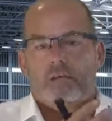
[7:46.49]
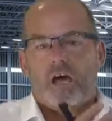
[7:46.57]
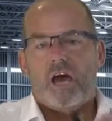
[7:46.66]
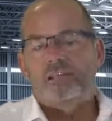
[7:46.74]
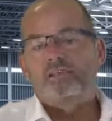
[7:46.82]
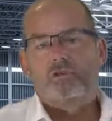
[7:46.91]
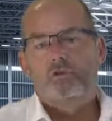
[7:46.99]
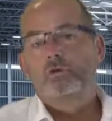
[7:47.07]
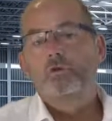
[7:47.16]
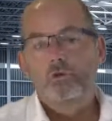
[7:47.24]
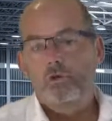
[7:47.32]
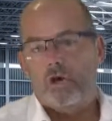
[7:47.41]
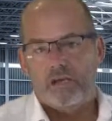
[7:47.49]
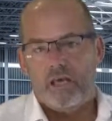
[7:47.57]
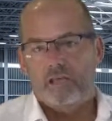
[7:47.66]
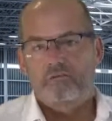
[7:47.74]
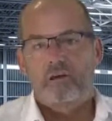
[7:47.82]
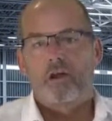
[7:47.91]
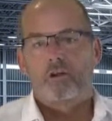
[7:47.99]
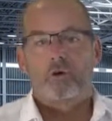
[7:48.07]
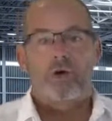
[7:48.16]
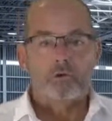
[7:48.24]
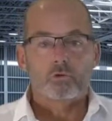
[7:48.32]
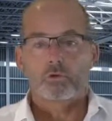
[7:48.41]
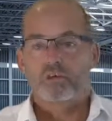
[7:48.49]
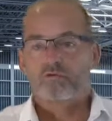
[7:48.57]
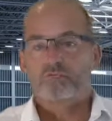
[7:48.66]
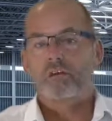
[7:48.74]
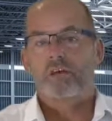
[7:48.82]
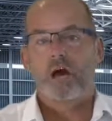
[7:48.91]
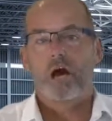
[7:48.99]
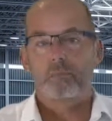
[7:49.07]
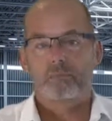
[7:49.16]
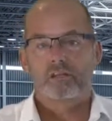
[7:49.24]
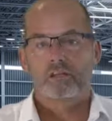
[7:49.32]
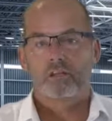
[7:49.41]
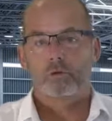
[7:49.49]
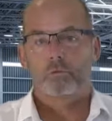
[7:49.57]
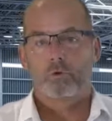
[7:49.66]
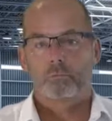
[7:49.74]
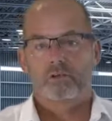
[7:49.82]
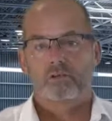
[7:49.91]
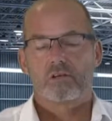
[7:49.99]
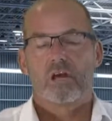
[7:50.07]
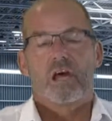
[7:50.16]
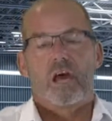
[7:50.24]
actually do not add value and could even be harming the equipment.